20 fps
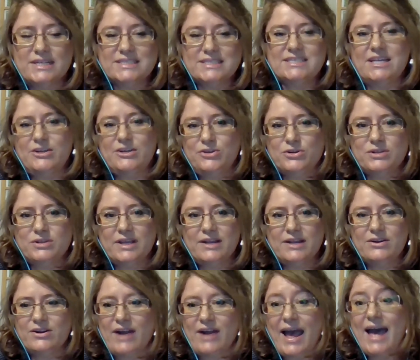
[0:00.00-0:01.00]
a senior
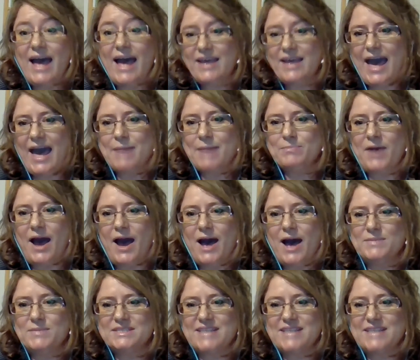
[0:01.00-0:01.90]
leader at Capcom